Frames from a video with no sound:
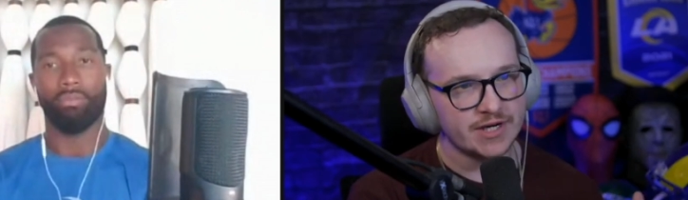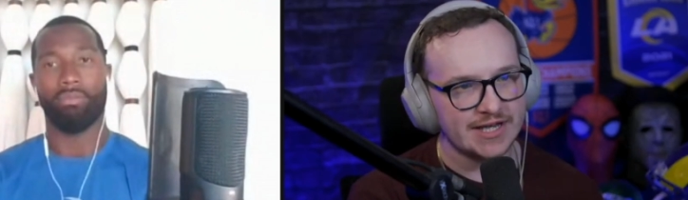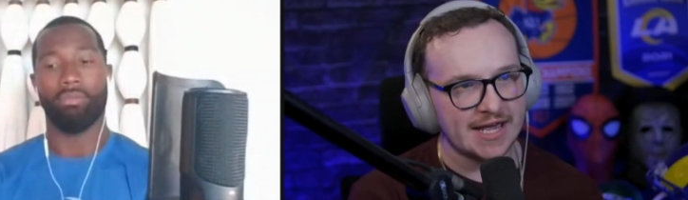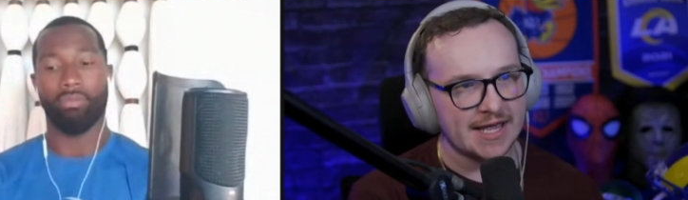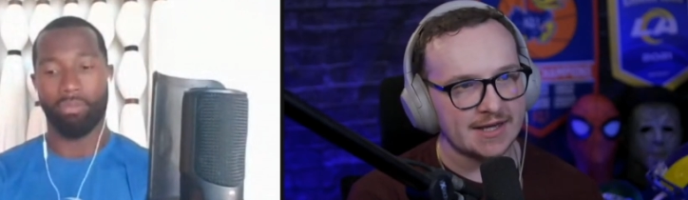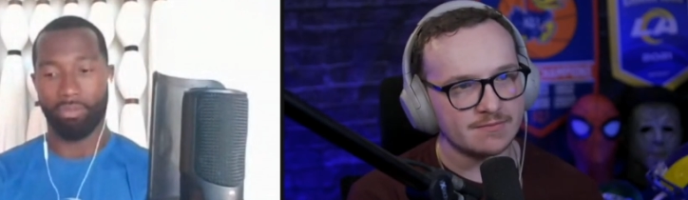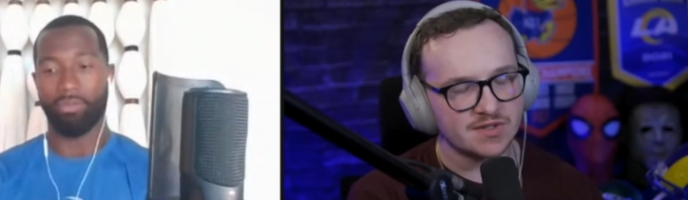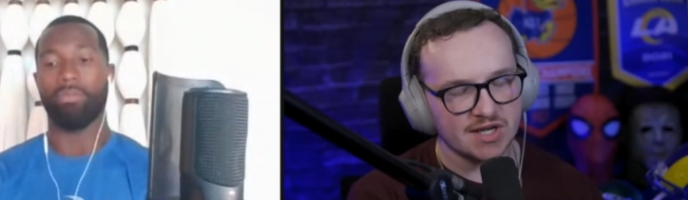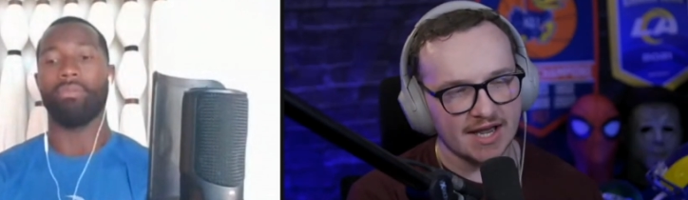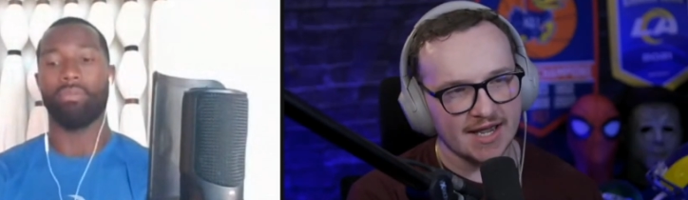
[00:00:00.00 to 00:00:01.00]
Speaker 1: games.
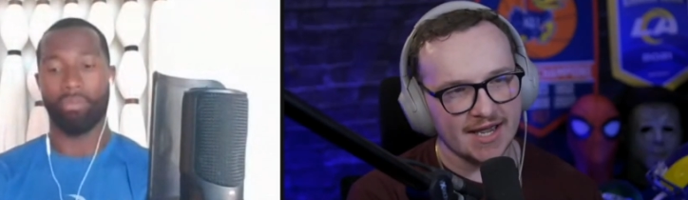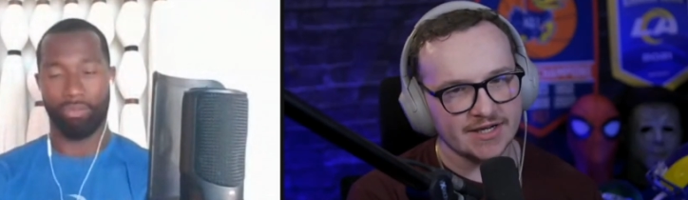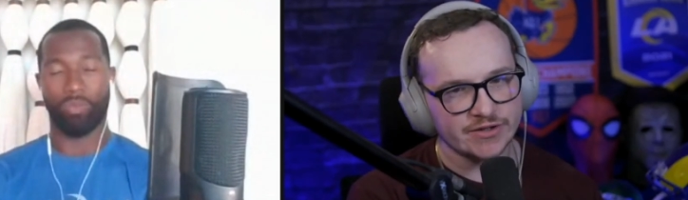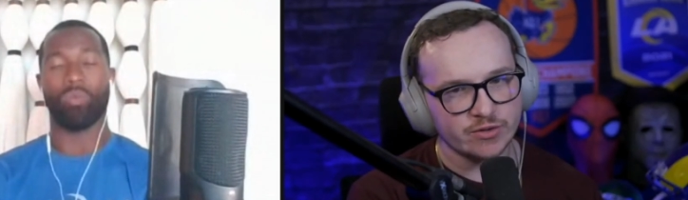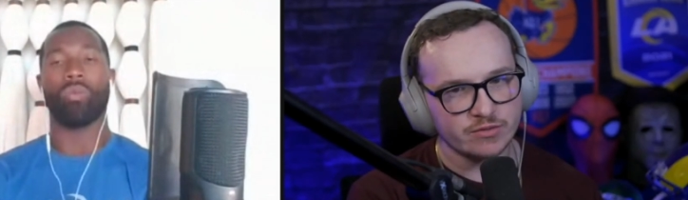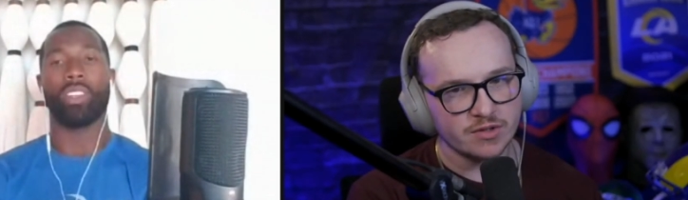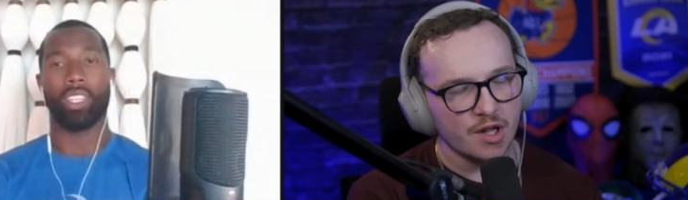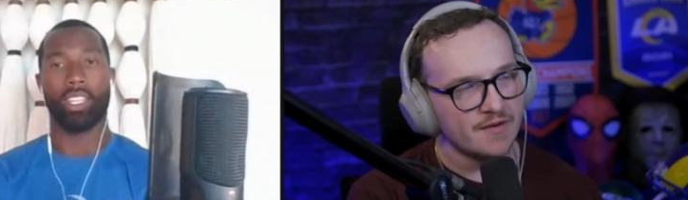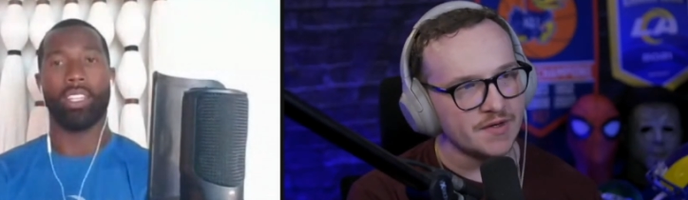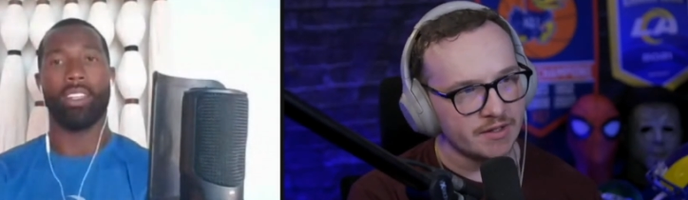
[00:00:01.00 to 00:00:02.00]
I, I don't love
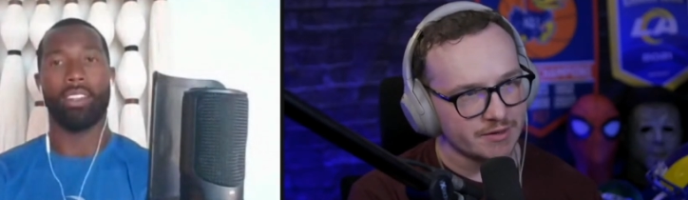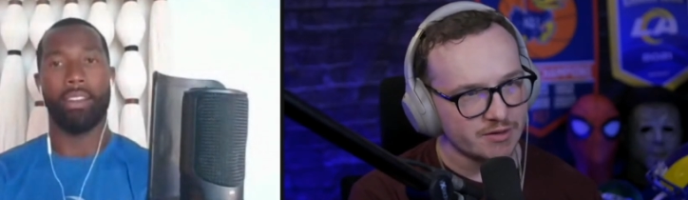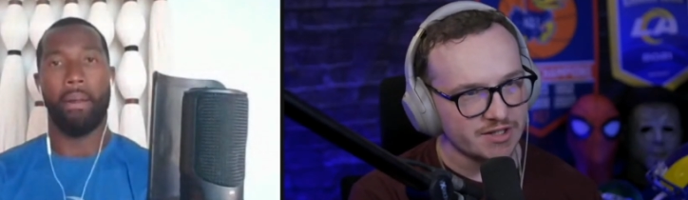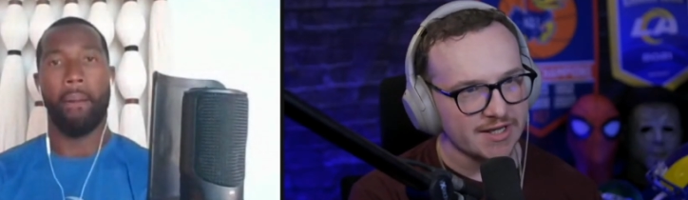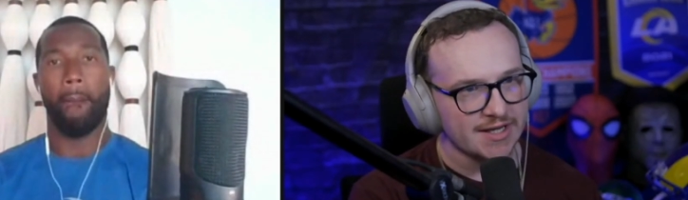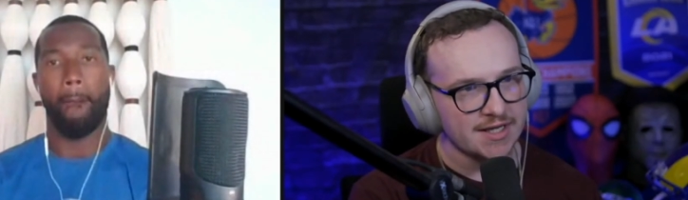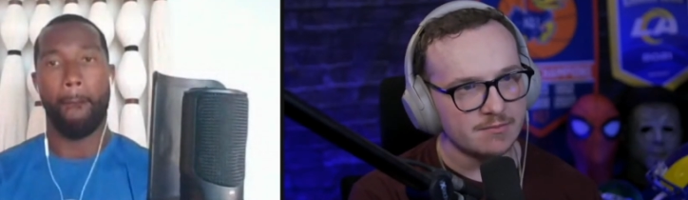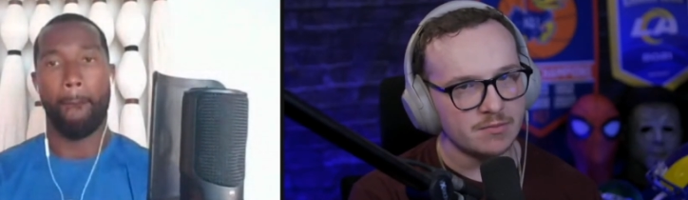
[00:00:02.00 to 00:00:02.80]
either team.